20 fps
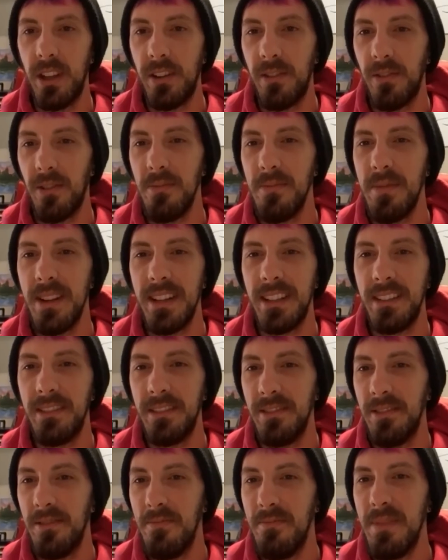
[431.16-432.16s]
many
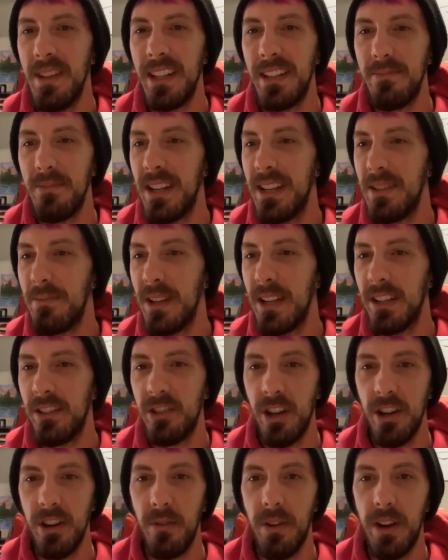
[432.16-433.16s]

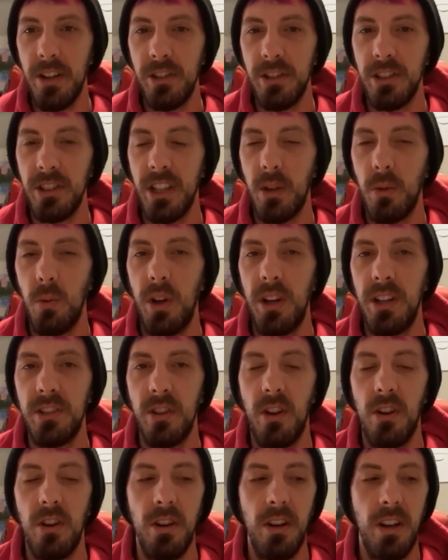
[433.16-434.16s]
generations, like what is
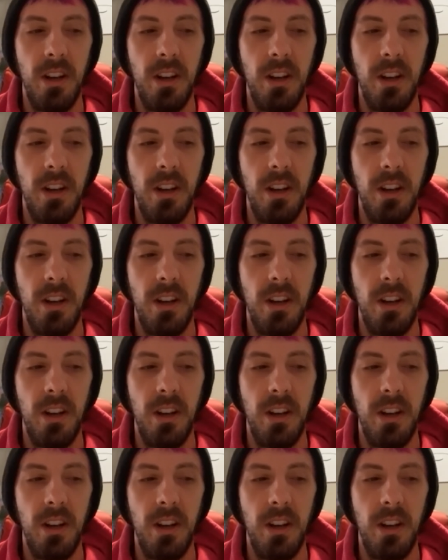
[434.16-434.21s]
art?